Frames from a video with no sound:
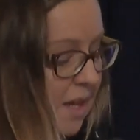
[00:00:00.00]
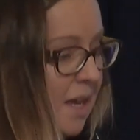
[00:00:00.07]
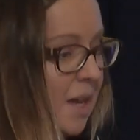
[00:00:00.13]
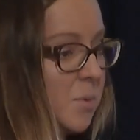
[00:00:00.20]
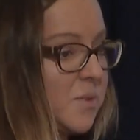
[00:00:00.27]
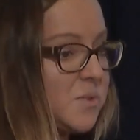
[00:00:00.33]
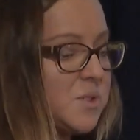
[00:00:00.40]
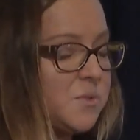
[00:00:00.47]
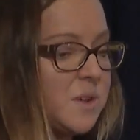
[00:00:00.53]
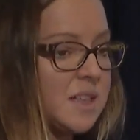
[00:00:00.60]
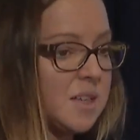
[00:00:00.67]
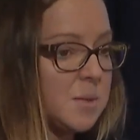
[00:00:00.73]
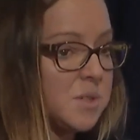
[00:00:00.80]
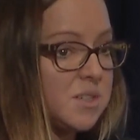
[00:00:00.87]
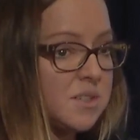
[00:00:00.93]
And we've
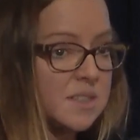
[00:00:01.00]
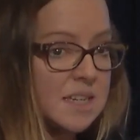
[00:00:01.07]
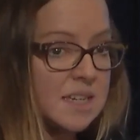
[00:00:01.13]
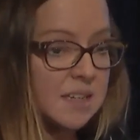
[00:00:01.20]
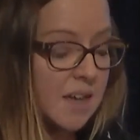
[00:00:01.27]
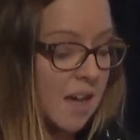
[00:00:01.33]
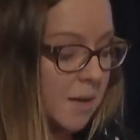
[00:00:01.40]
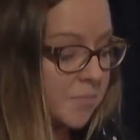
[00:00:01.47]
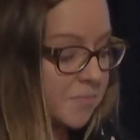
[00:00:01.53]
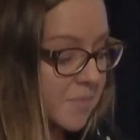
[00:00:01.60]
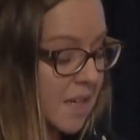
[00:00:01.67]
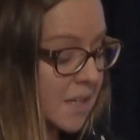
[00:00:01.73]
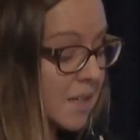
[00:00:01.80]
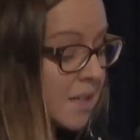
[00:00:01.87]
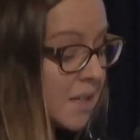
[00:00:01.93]
developed, using
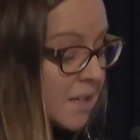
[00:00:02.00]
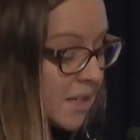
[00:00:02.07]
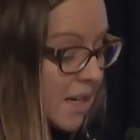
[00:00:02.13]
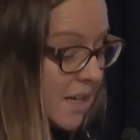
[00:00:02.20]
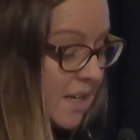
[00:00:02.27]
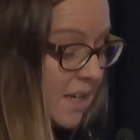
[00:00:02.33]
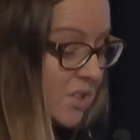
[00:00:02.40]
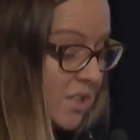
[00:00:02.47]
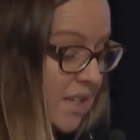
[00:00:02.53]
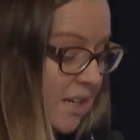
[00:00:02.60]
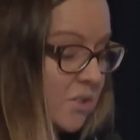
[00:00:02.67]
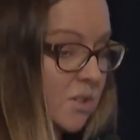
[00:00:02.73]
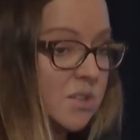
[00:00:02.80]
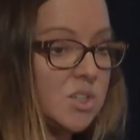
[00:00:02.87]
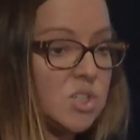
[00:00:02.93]
cutting-edge
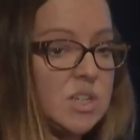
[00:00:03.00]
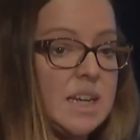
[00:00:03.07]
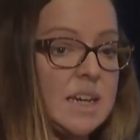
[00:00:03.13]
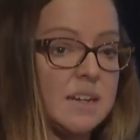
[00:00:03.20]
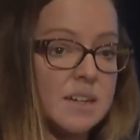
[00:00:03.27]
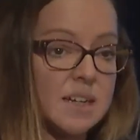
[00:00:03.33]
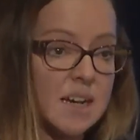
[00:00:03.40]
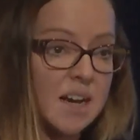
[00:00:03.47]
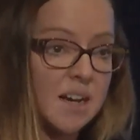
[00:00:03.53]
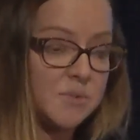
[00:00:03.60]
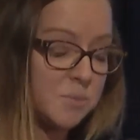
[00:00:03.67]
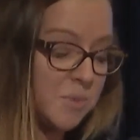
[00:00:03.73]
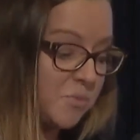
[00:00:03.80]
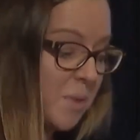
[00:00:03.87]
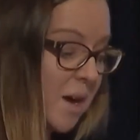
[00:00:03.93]
technology here at
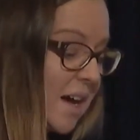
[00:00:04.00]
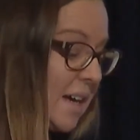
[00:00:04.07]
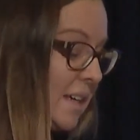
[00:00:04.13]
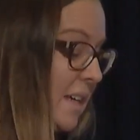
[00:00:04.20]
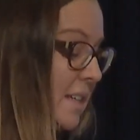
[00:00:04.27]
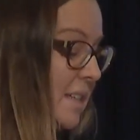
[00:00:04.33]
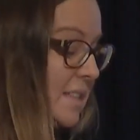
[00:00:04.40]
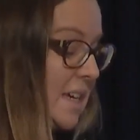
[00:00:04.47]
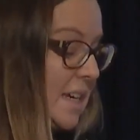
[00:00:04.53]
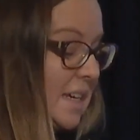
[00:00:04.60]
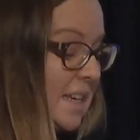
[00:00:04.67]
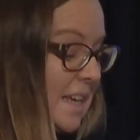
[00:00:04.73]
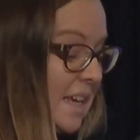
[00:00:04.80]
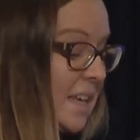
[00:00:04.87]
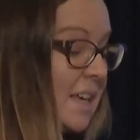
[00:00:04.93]
Garvan, we've pioneered a
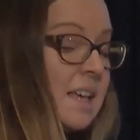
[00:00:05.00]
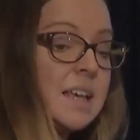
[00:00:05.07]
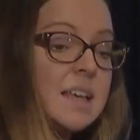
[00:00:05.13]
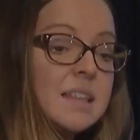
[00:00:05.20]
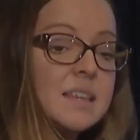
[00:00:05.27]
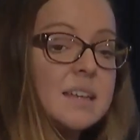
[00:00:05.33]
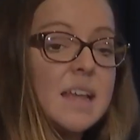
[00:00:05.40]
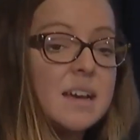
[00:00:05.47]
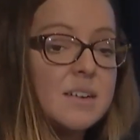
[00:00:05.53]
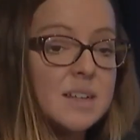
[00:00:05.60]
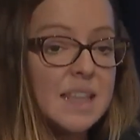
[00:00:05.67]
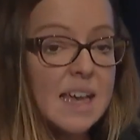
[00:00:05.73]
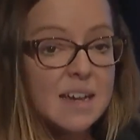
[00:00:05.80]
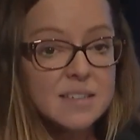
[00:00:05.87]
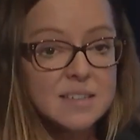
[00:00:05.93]
technique that now
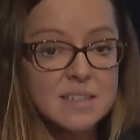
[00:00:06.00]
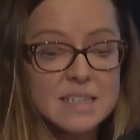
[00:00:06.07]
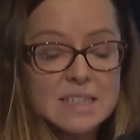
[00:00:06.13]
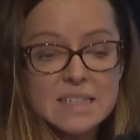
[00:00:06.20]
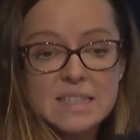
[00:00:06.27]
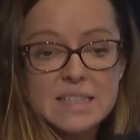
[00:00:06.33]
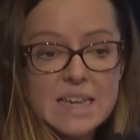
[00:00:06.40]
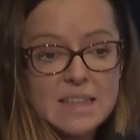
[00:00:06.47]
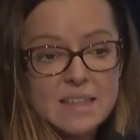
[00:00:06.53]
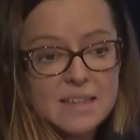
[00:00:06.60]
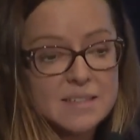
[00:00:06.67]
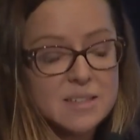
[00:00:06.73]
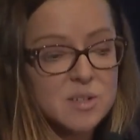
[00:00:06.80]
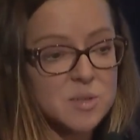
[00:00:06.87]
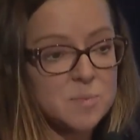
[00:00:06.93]
allows us to see
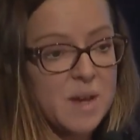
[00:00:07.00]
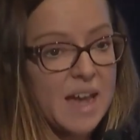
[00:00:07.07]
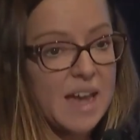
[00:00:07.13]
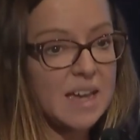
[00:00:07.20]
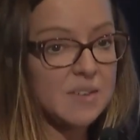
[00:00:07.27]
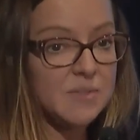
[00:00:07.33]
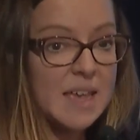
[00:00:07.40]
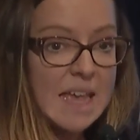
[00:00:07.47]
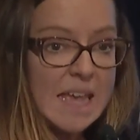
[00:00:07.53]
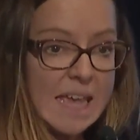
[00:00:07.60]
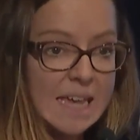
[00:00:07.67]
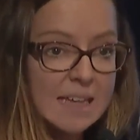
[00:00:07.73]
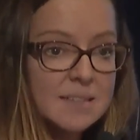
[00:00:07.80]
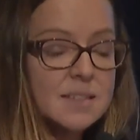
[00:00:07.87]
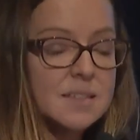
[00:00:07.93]
these cells behave
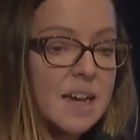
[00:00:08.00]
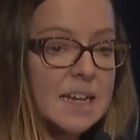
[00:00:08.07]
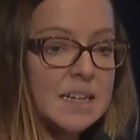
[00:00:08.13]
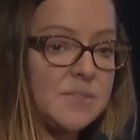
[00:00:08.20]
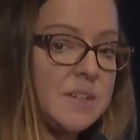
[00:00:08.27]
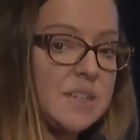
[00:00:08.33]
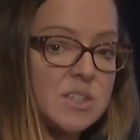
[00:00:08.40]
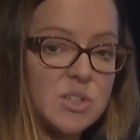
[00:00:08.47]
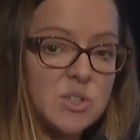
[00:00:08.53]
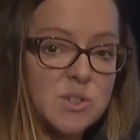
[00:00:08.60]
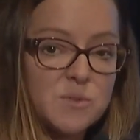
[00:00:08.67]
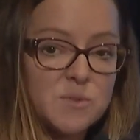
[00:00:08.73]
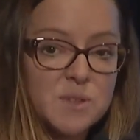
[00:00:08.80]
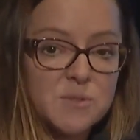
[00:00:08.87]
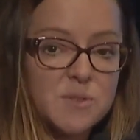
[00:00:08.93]
inside living
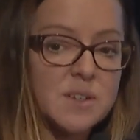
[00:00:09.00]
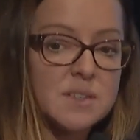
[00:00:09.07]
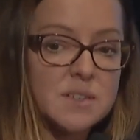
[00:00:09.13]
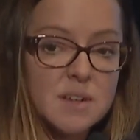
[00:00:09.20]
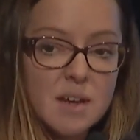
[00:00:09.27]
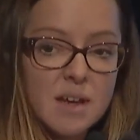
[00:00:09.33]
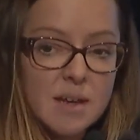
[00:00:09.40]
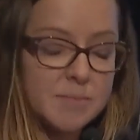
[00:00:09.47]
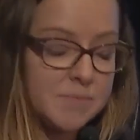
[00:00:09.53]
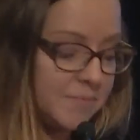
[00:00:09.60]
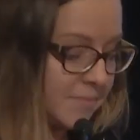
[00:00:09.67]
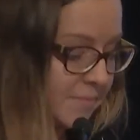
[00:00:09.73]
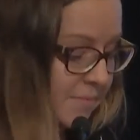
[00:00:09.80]
tissue for the first time.